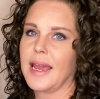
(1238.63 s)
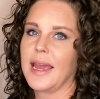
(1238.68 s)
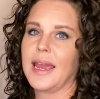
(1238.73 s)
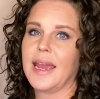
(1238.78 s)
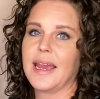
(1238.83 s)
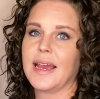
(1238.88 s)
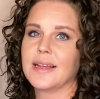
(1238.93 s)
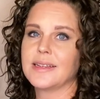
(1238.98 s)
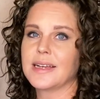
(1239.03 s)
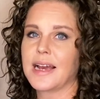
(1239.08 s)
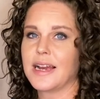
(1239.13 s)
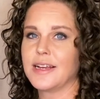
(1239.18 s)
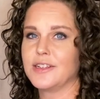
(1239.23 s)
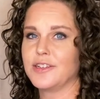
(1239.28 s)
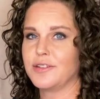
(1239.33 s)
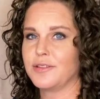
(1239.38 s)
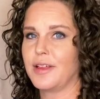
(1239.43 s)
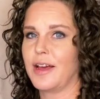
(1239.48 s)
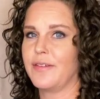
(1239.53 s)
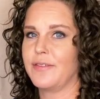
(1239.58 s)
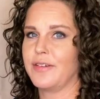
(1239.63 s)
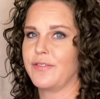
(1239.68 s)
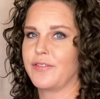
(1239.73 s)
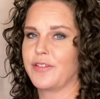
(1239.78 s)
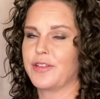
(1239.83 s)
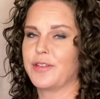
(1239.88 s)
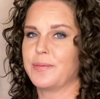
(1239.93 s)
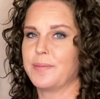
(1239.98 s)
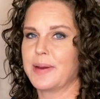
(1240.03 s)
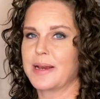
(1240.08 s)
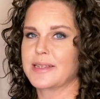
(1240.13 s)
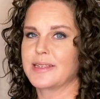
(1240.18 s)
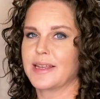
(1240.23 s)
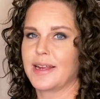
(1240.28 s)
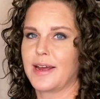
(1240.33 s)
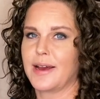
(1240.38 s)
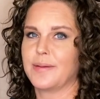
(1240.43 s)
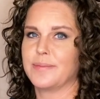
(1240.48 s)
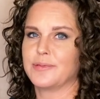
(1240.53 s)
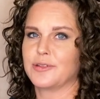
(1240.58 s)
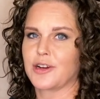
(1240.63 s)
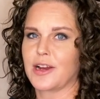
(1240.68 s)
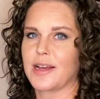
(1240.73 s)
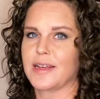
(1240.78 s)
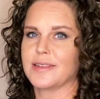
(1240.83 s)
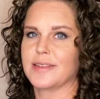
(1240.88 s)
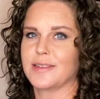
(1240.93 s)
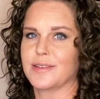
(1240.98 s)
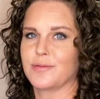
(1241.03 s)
and I do love it for the mix it up dress as